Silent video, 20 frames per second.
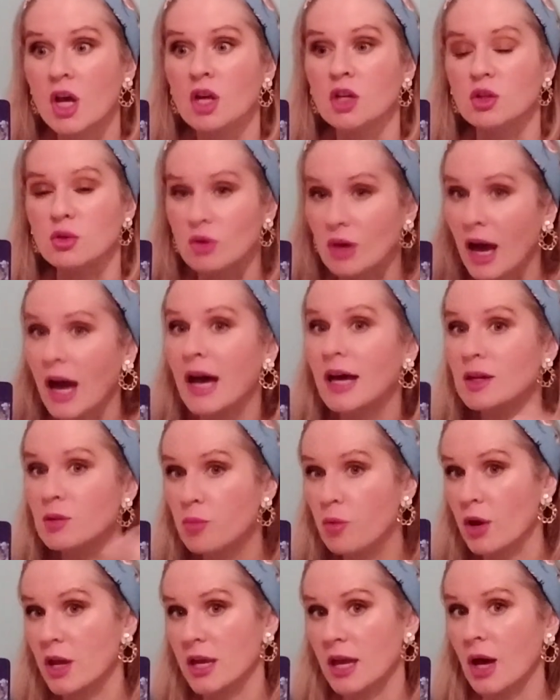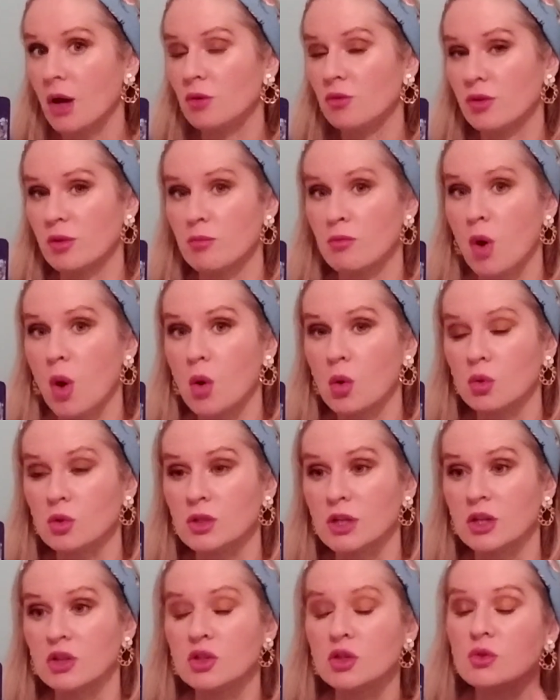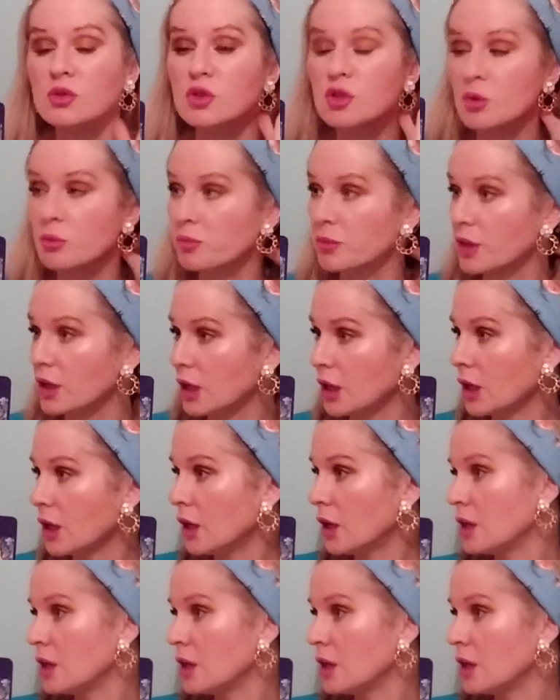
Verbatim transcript: You can break out of the mold and do something